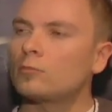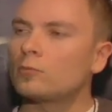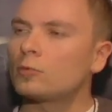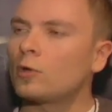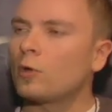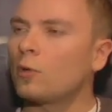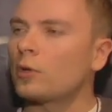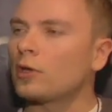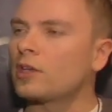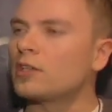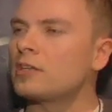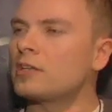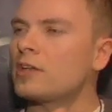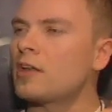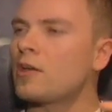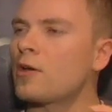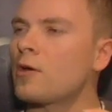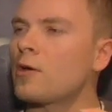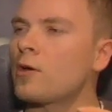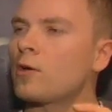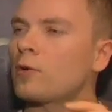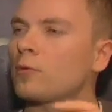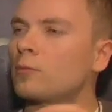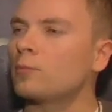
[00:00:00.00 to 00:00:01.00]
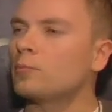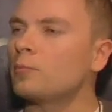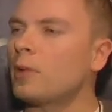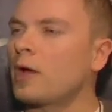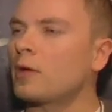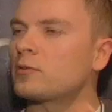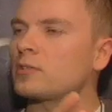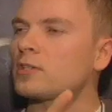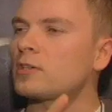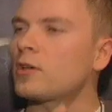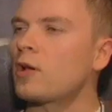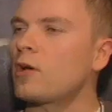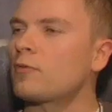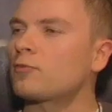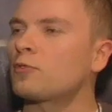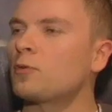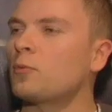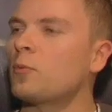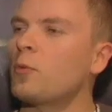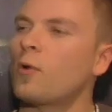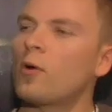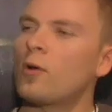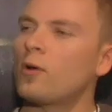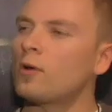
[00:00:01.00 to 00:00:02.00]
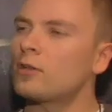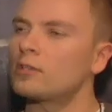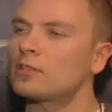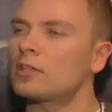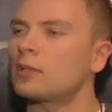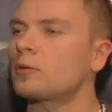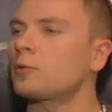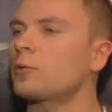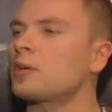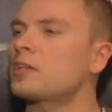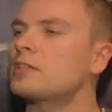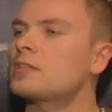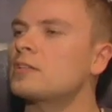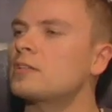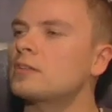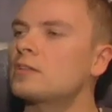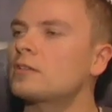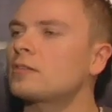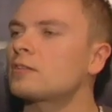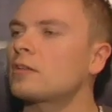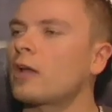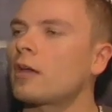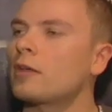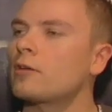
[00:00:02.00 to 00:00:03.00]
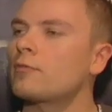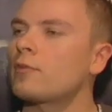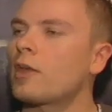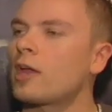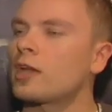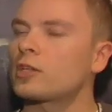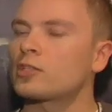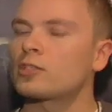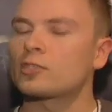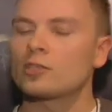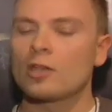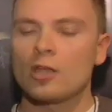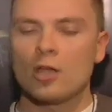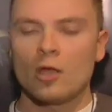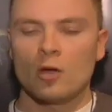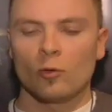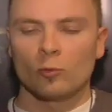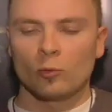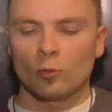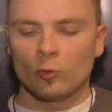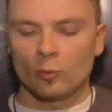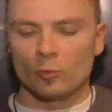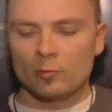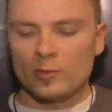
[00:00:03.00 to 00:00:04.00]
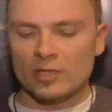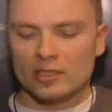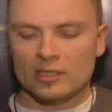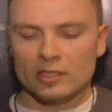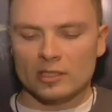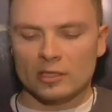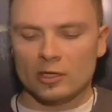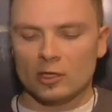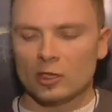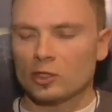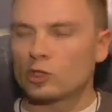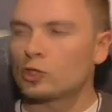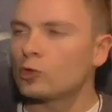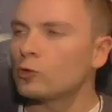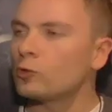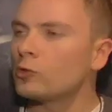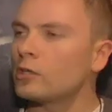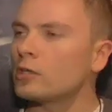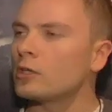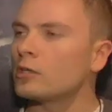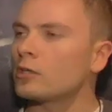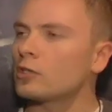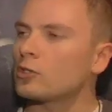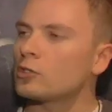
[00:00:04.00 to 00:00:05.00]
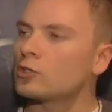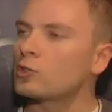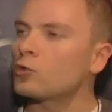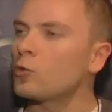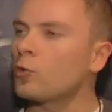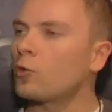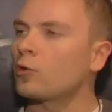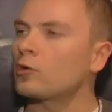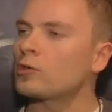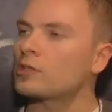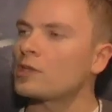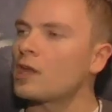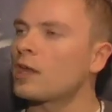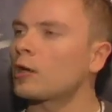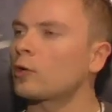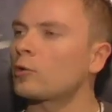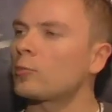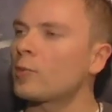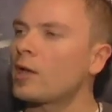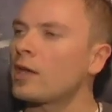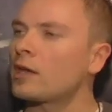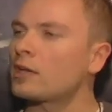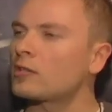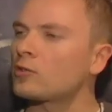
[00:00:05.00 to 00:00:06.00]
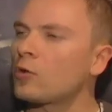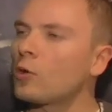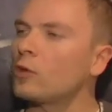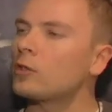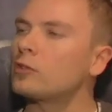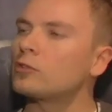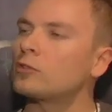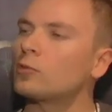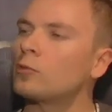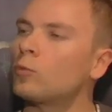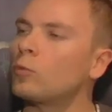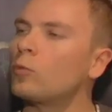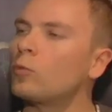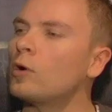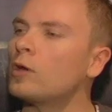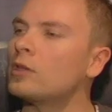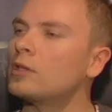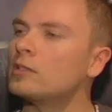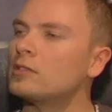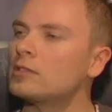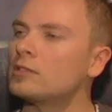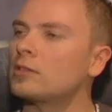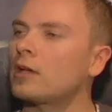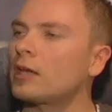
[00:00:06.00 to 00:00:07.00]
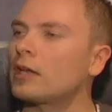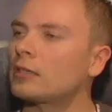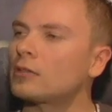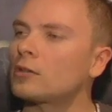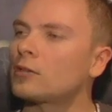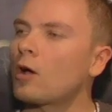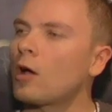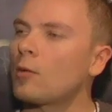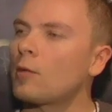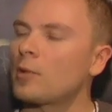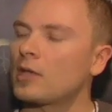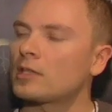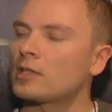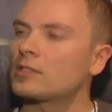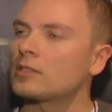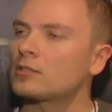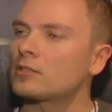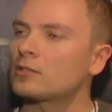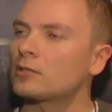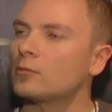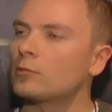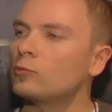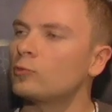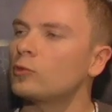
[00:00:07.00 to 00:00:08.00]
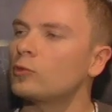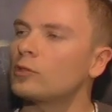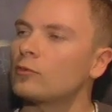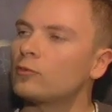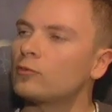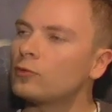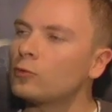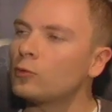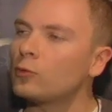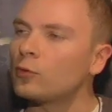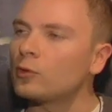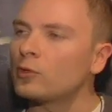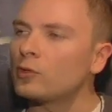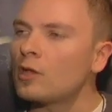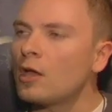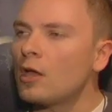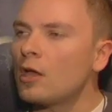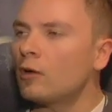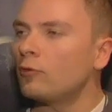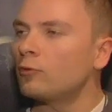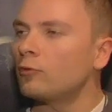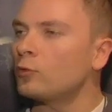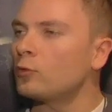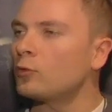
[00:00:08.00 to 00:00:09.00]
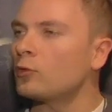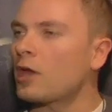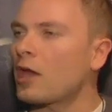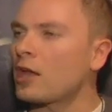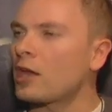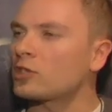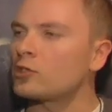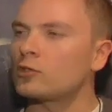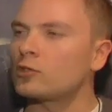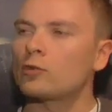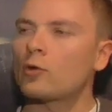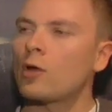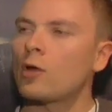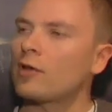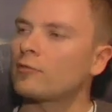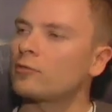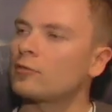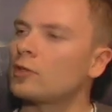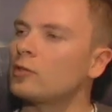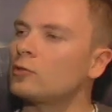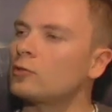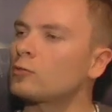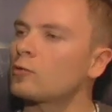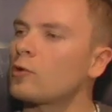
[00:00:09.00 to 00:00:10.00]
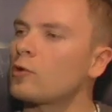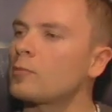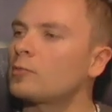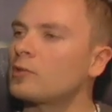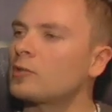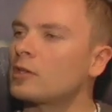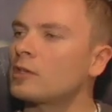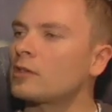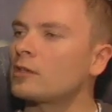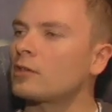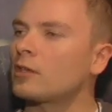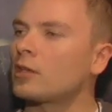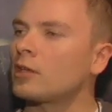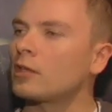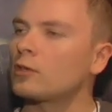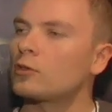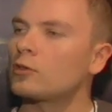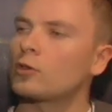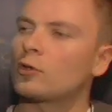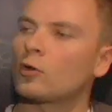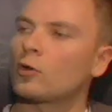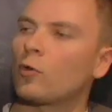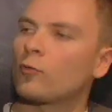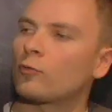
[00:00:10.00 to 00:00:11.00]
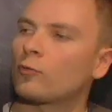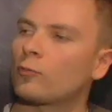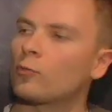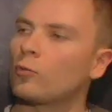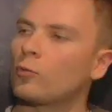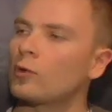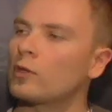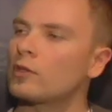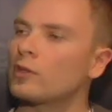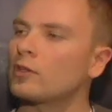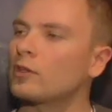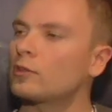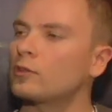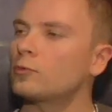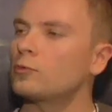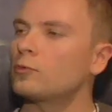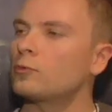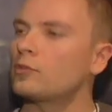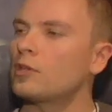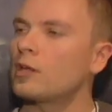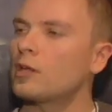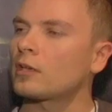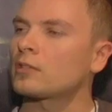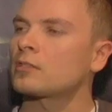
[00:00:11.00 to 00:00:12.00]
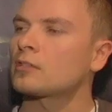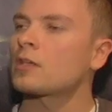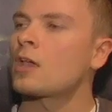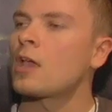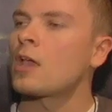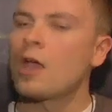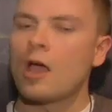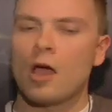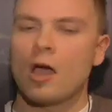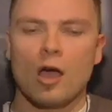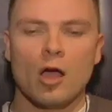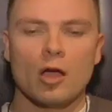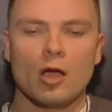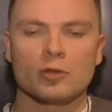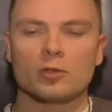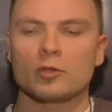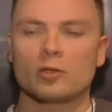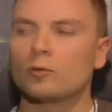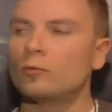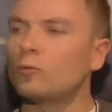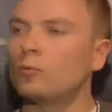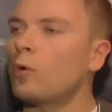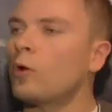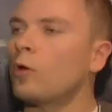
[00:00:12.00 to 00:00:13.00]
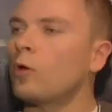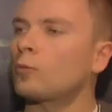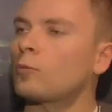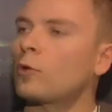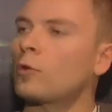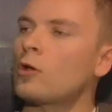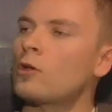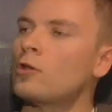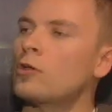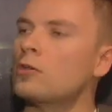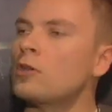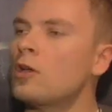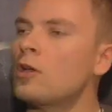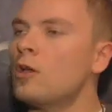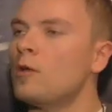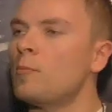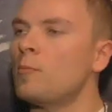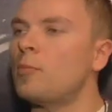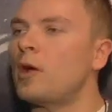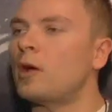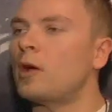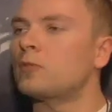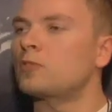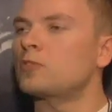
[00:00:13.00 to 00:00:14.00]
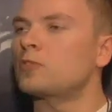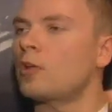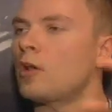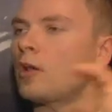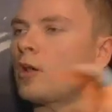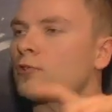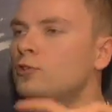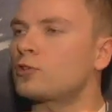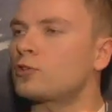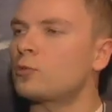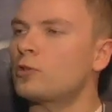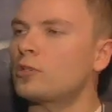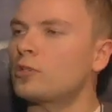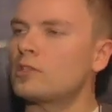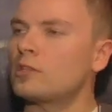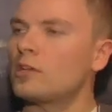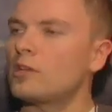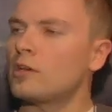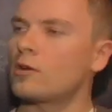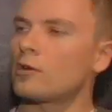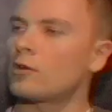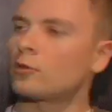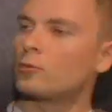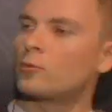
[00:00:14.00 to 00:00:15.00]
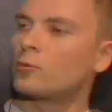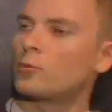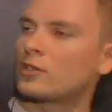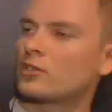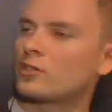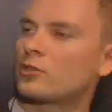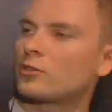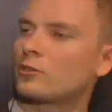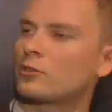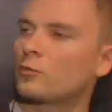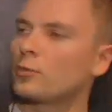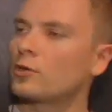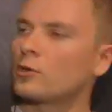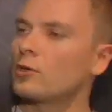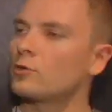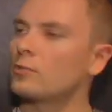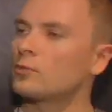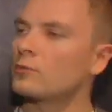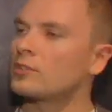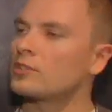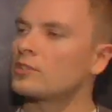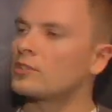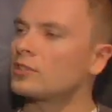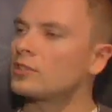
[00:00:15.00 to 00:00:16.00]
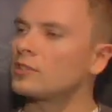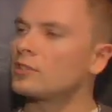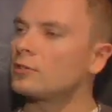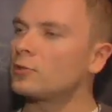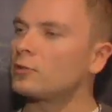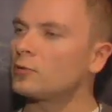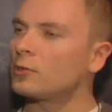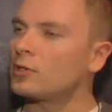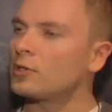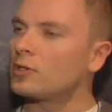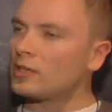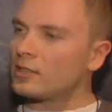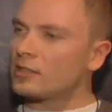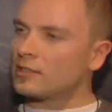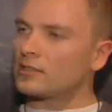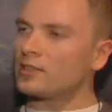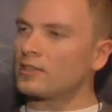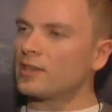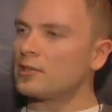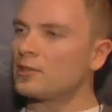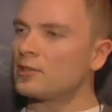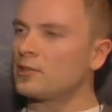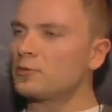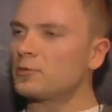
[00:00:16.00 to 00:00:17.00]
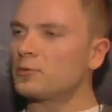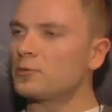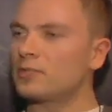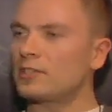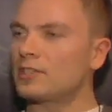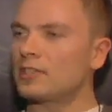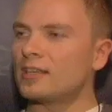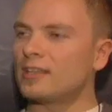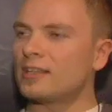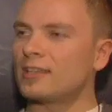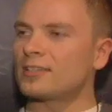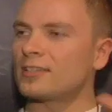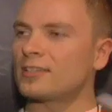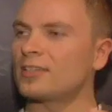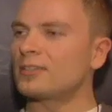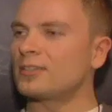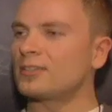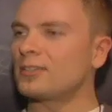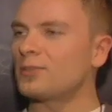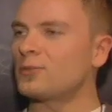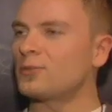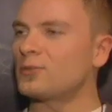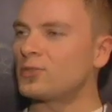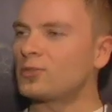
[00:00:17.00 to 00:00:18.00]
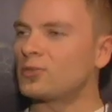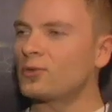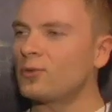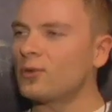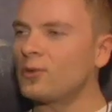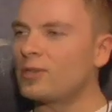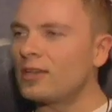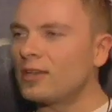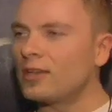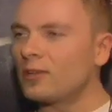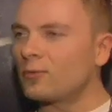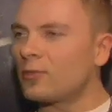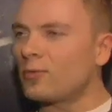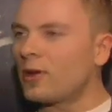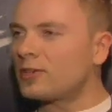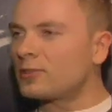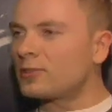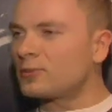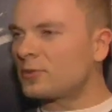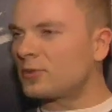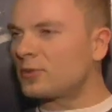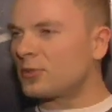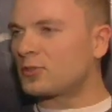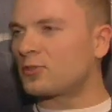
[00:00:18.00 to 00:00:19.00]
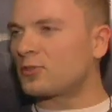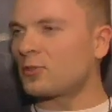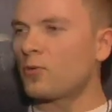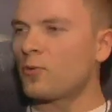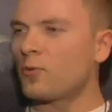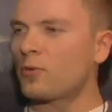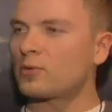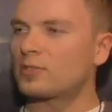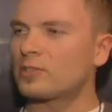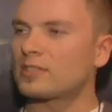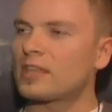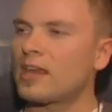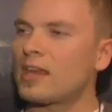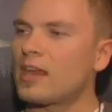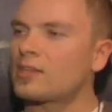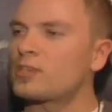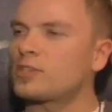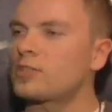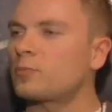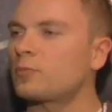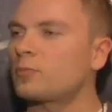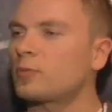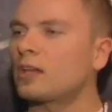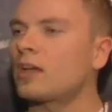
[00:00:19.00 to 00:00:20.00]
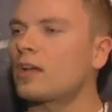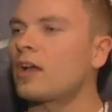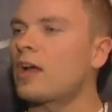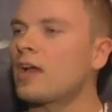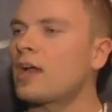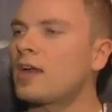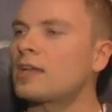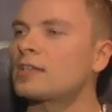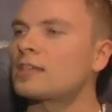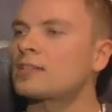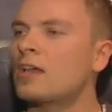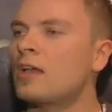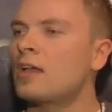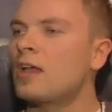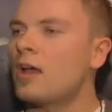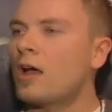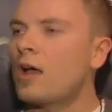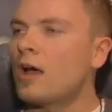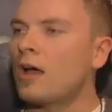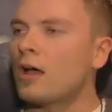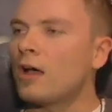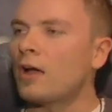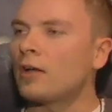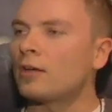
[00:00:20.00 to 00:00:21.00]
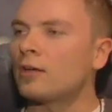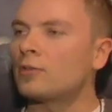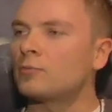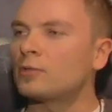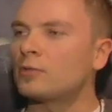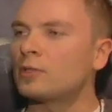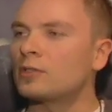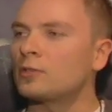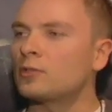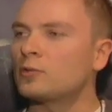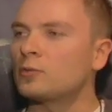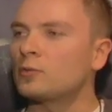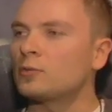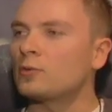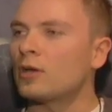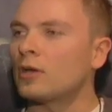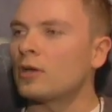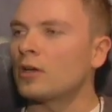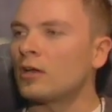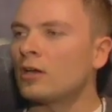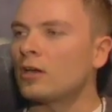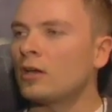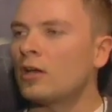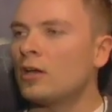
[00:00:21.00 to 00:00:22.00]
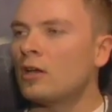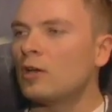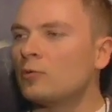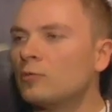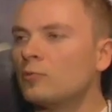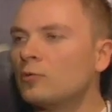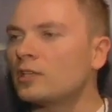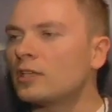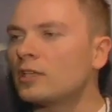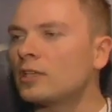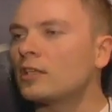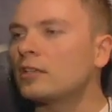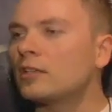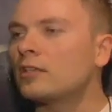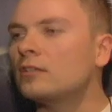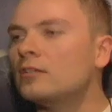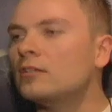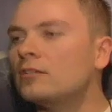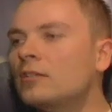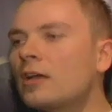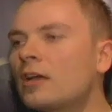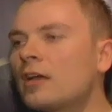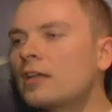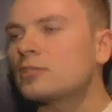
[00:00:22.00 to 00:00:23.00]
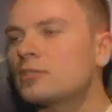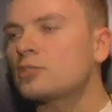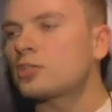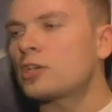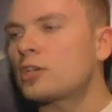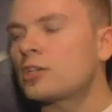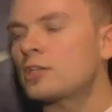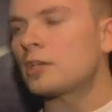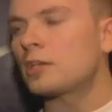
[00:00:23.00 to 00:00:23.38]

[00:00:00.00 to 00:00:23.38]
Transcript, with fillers: going in the air, bouncing off the walls like crazy kind of action. We're mixing shooting, sword, and acrobatics all into one tight combat system. Really fluid, fluid action. You don't have to interrupt anything. You can go from one thing to the next. Uh, you can wall run, bounce off, shoot in the air, twist 360 degrees, land on your knees, continue shooting, rise with the sword, slash up the guys, uh, and really do uh, really nice chain